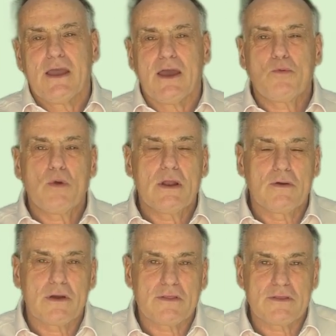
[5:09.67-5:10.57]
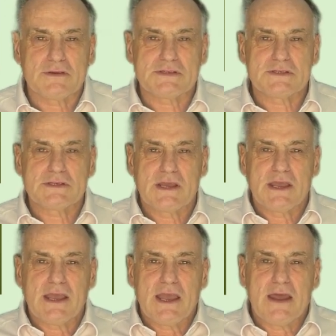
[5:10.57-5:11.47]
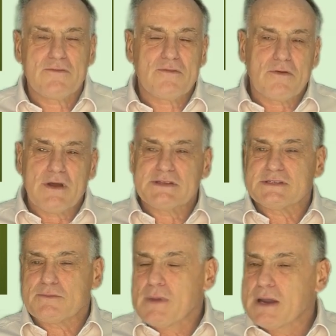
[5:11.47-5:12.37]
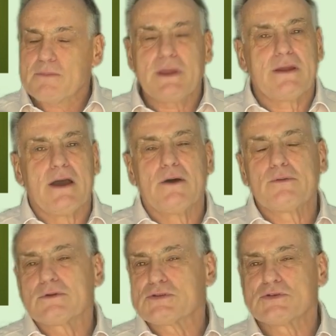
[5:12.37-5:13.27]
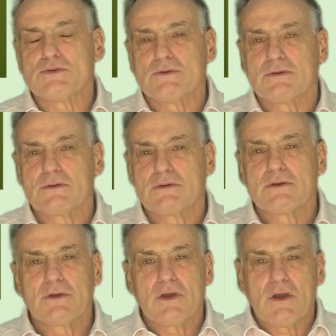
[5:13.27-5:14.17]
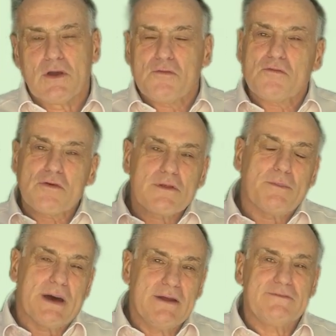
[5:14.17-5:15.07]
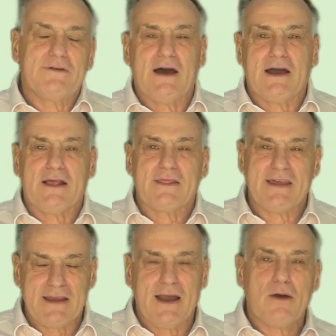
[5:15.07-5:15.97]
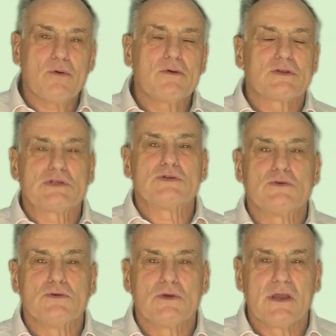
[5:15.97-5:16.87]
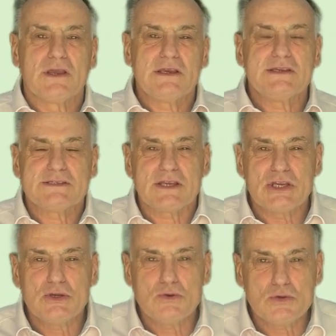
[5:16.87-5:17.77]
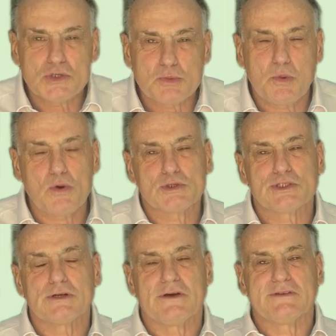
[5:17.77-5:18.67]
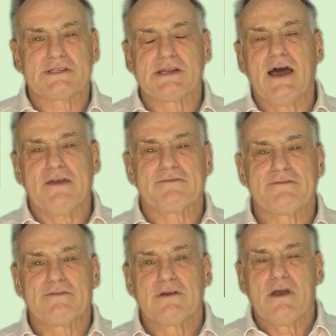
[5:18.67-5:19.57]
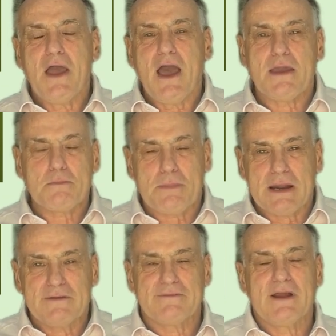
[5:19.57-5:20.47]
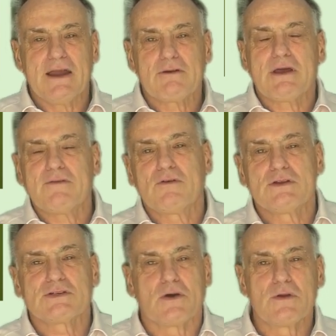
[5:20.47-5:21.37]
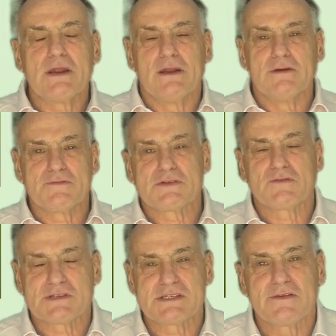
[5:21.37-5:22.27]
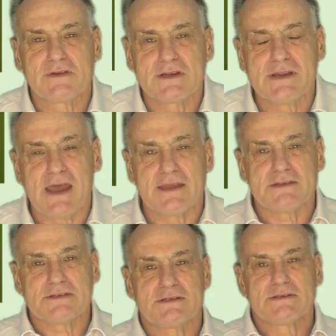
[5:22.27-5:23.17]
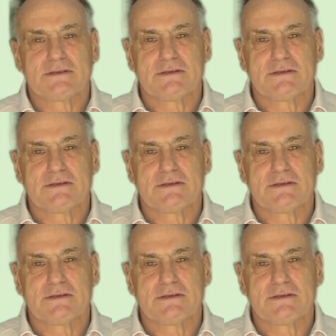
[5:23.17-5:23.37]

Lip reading: And we look at this, and for us it might be an hour or two. For the butterfly, that hour or two is a huge portion of its life. A butterfly on average only lives for 7 days.